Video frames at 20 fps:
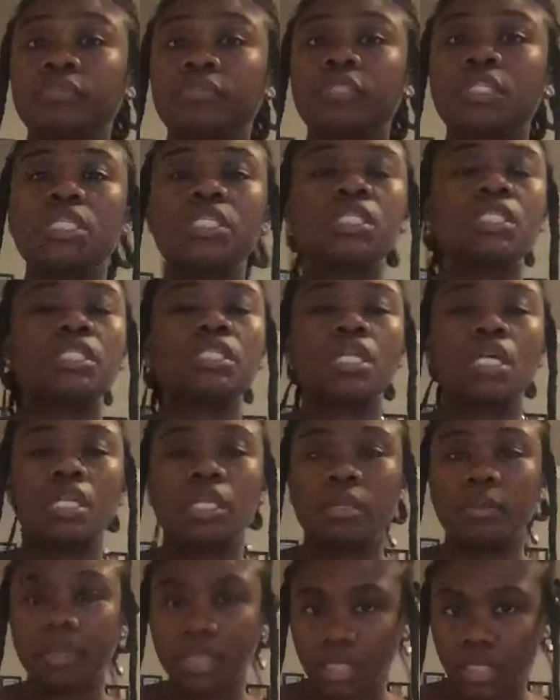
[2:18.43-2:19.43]
because it's none
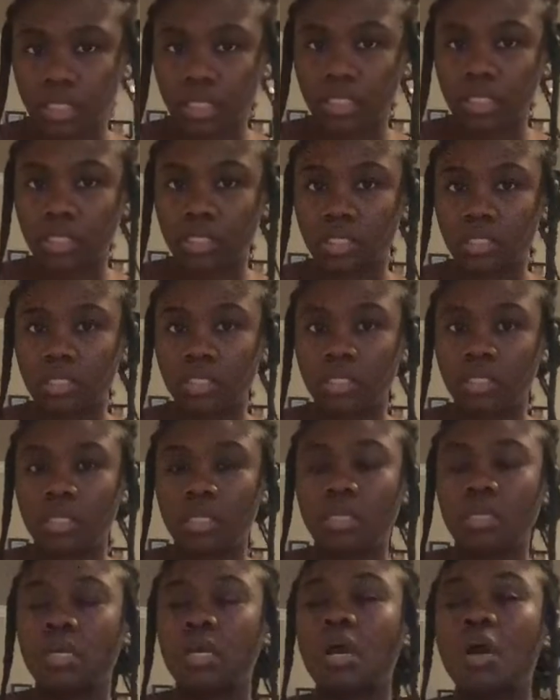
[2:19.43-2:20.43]
of your business
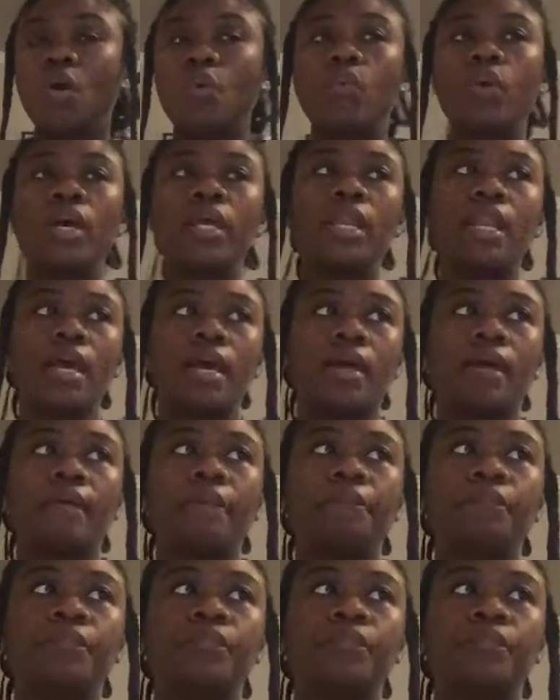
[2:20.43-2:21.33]
or whatnot.